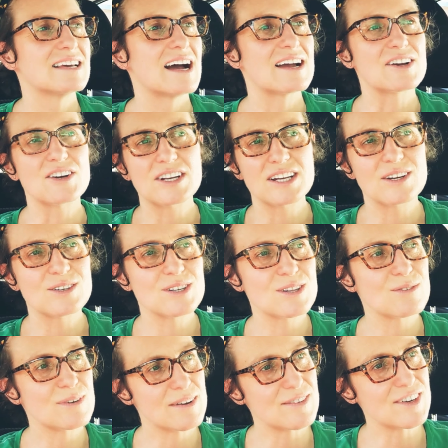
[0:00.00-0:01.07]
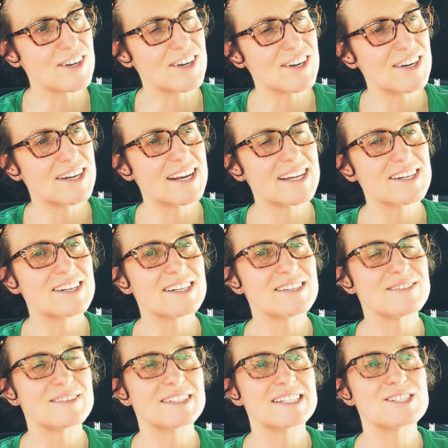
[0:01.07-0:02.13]
I couldn't go to the river, and I
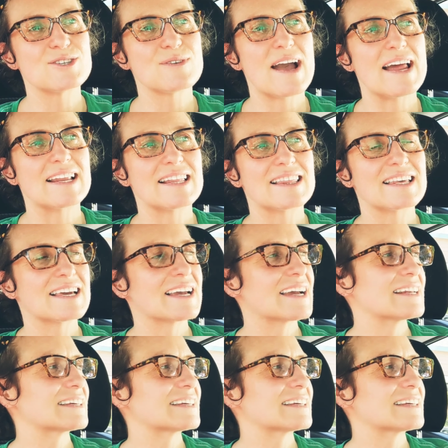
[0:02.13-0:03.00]
couldn't really do anything.